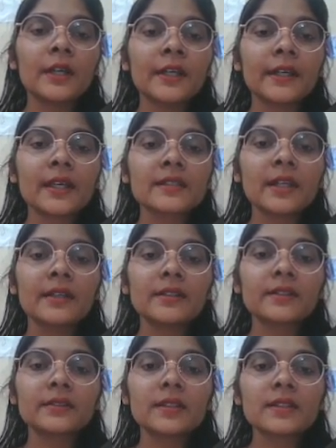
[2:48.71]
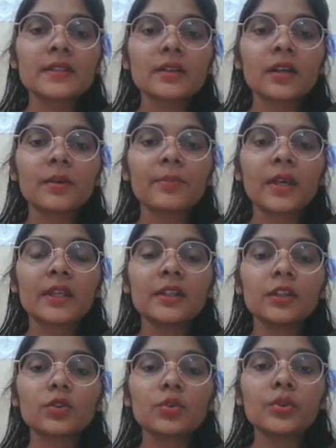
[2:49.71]
A data scientist is
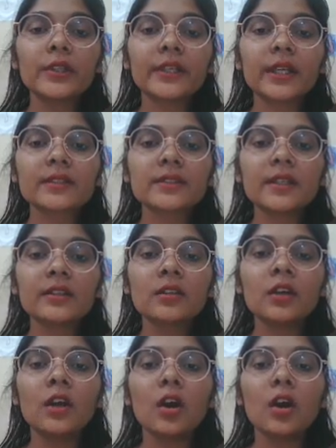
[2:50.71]
comparing a two data set